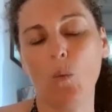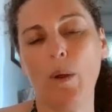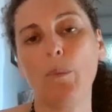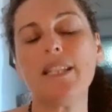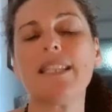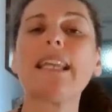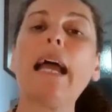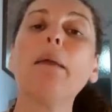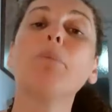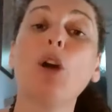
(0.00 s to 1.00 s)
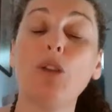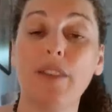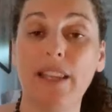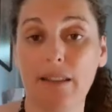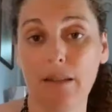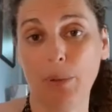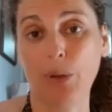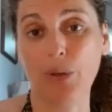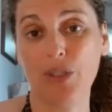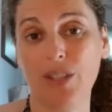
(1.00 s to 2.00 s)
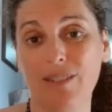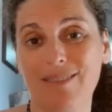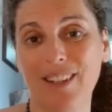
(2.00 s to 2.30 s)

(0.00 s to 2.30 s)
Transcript: when we scapegoat the other person.